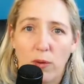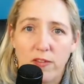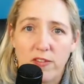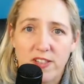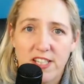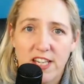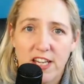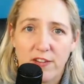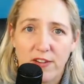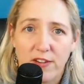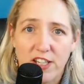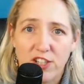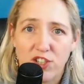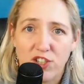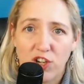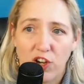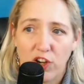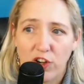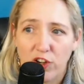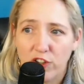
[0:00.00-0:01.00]
with TV
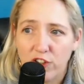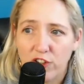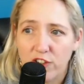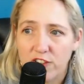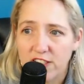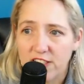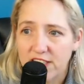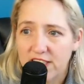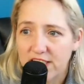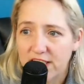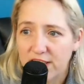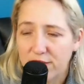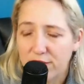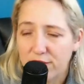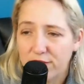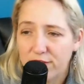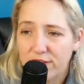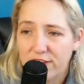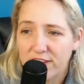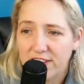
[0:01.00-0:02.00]
shows and
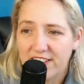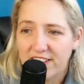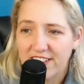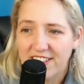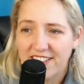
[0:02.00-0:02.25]
stuff.